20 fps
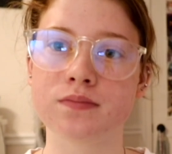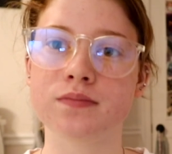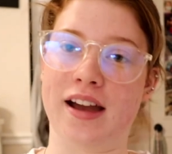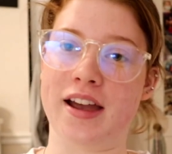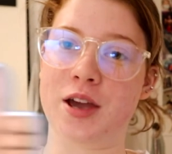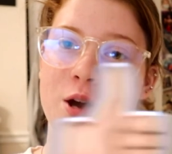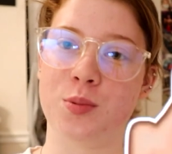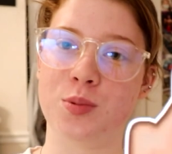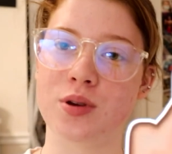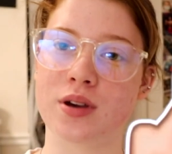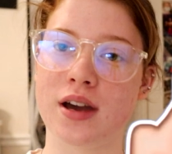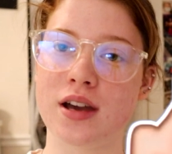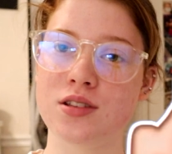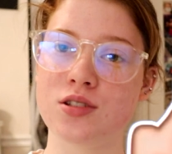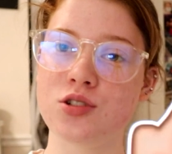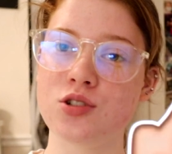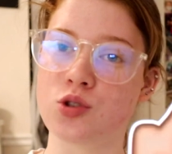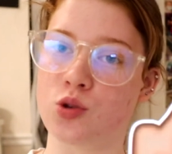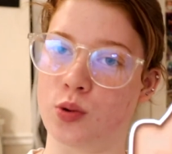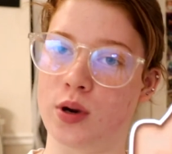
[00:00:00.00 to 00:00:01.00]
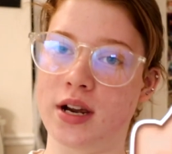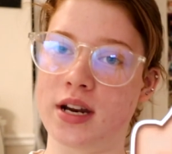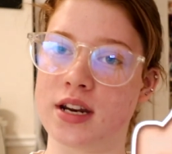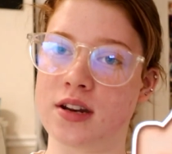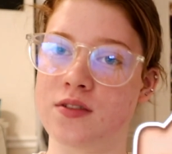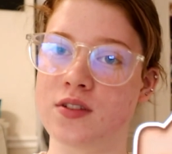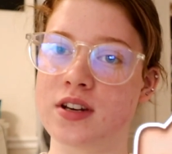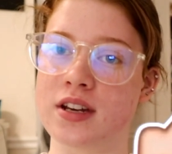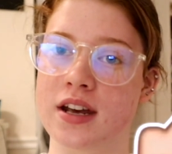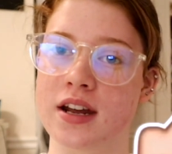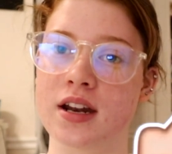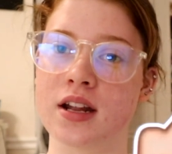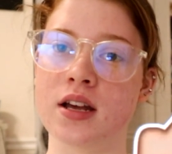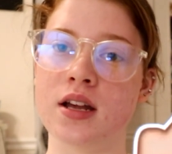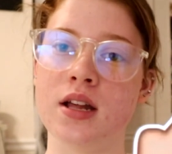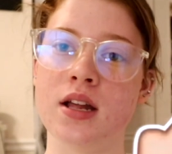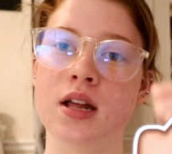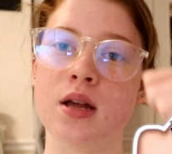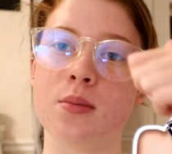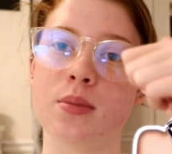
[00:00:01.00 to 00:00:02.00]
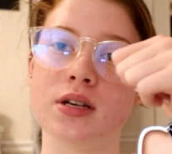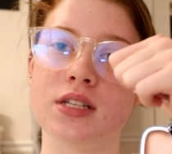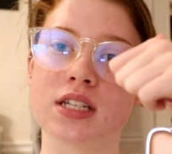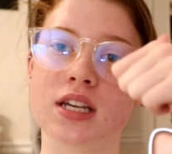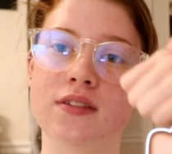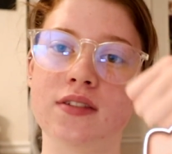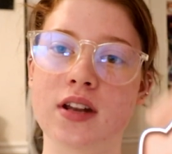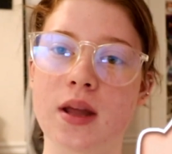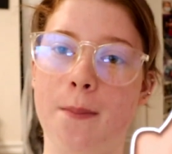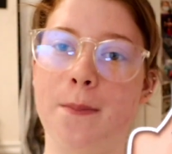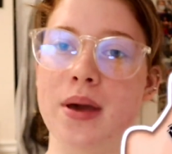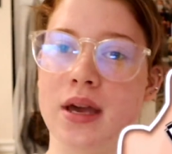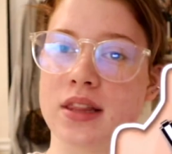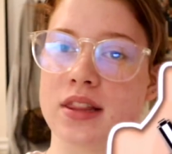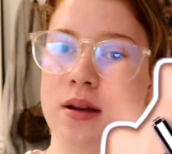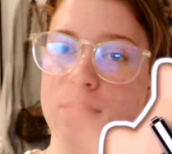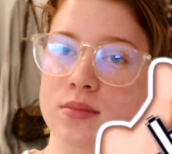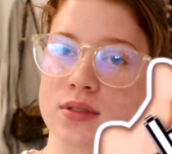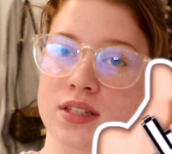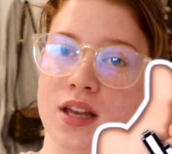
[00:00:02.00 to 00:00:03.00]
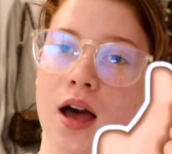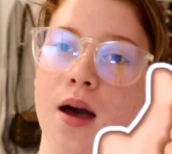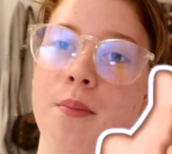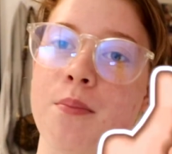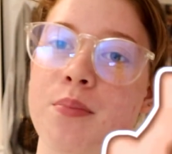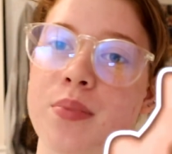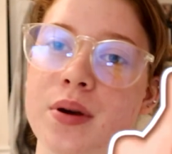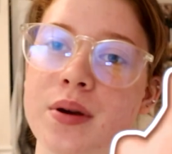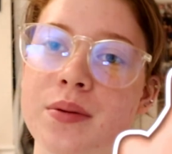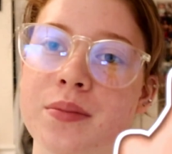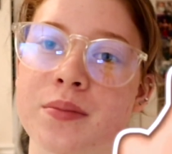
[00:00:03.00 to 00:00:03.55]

I hope you guys enjoyed. And if you did, please give it a big thumbs up.